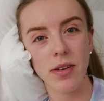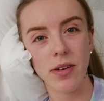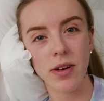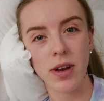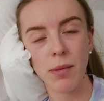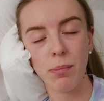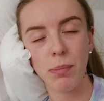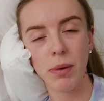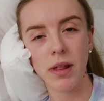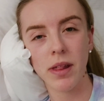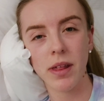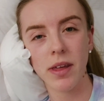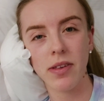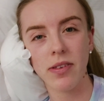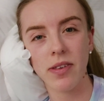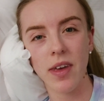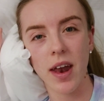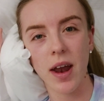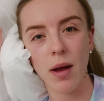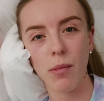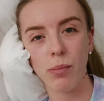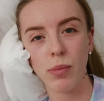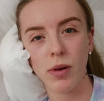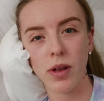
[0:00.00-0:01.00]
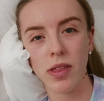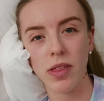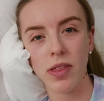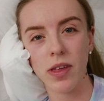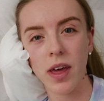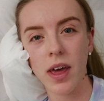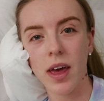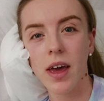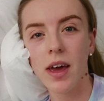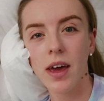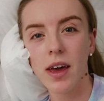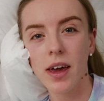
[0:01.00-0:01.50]
You're typically set up with
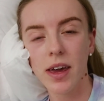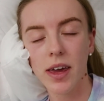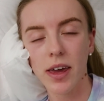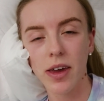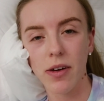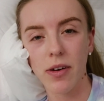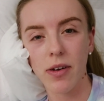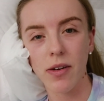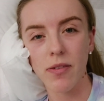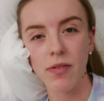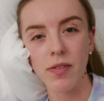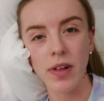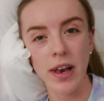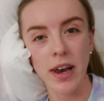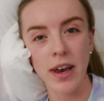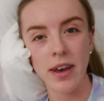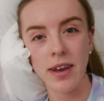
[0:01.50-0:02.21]
your flight